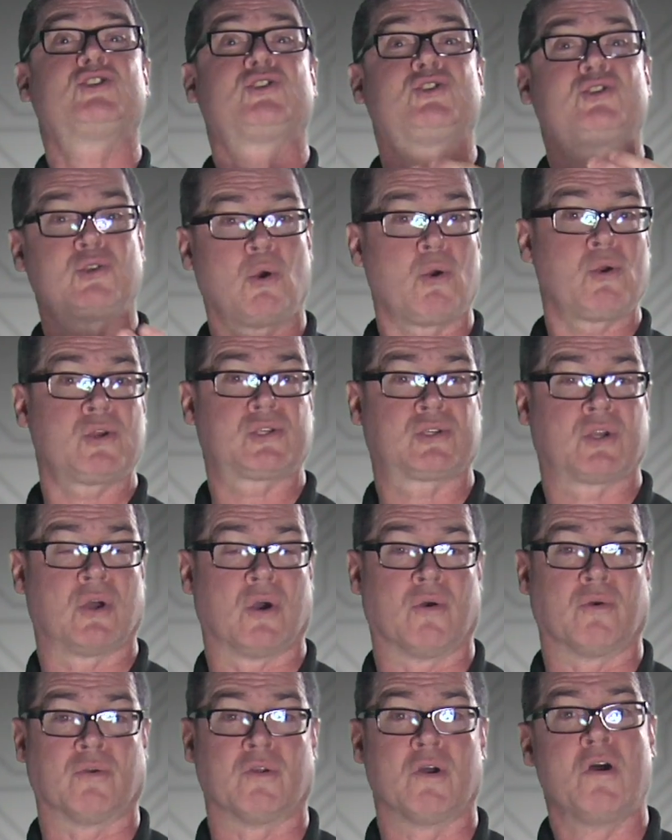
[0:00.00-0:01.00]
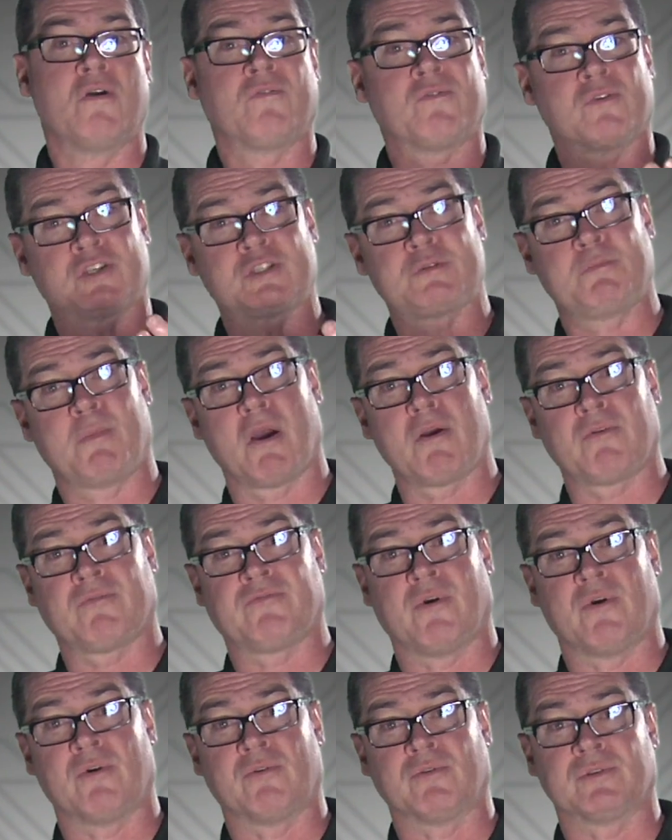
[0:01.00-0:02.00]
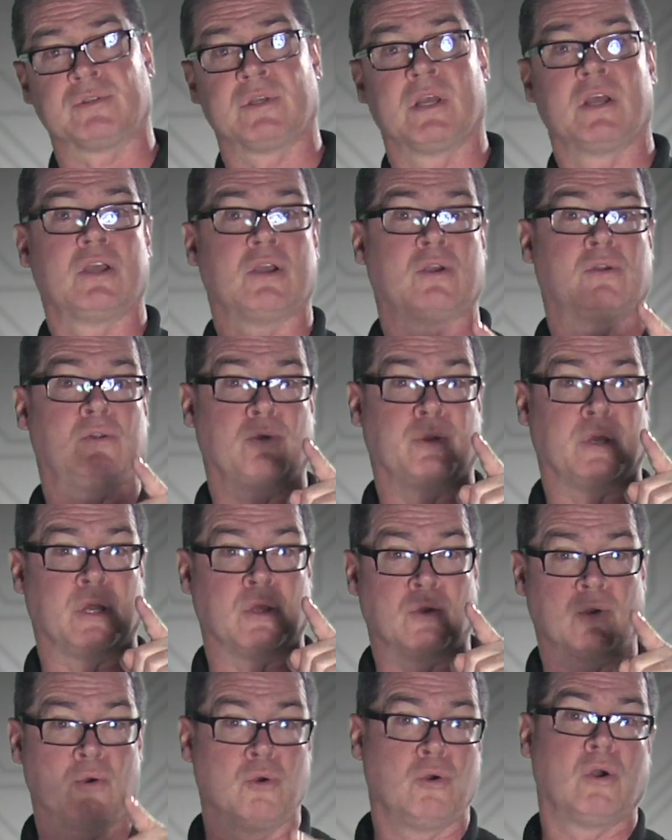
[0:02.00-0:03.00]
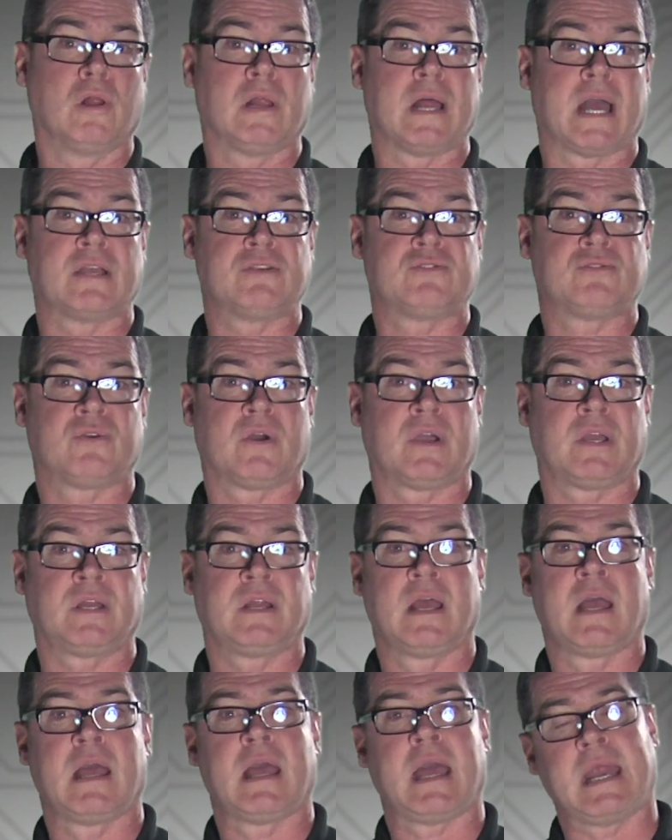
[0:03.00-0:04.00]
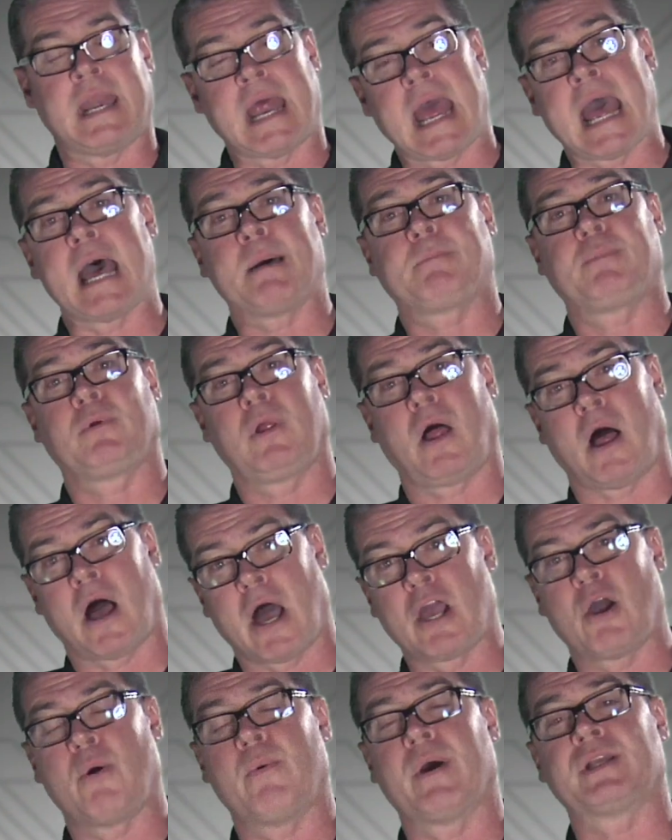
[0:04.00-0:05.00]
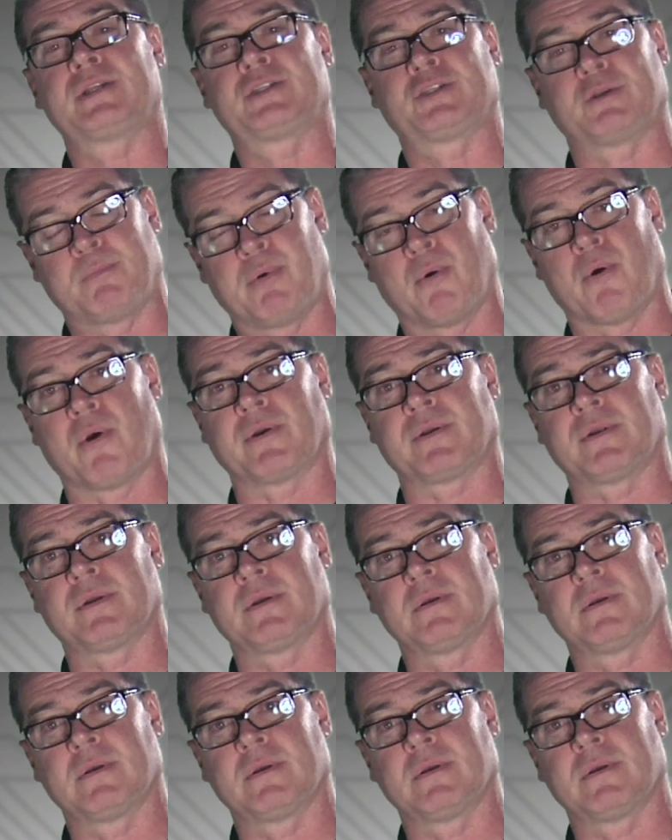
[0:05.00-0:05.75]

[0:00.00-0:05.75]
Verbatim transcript: source code for smartphones, including Google Android and Apple iOS support.